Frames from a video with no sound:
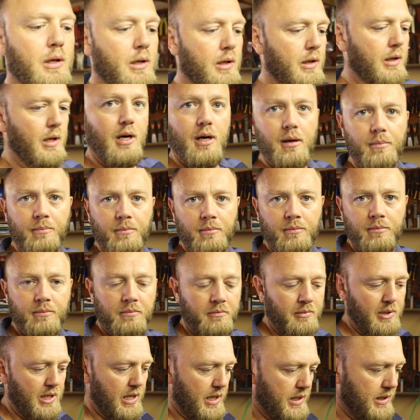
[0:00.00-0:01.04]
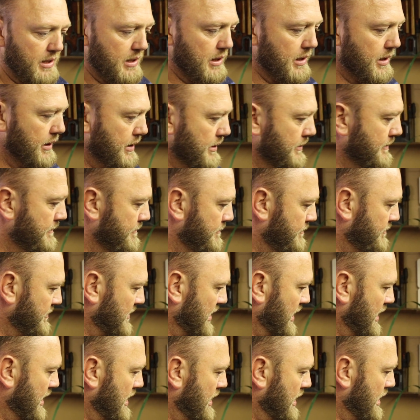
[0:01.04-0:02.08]
and I'm yay side.
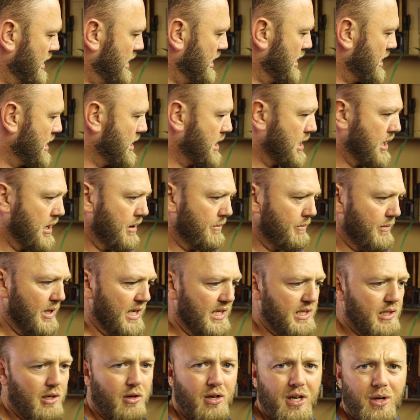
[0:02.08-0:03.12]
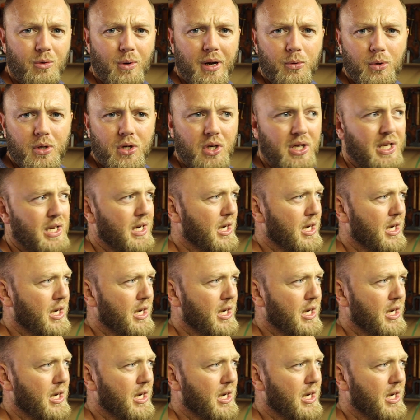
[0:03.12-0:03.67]
That's the only way we're going to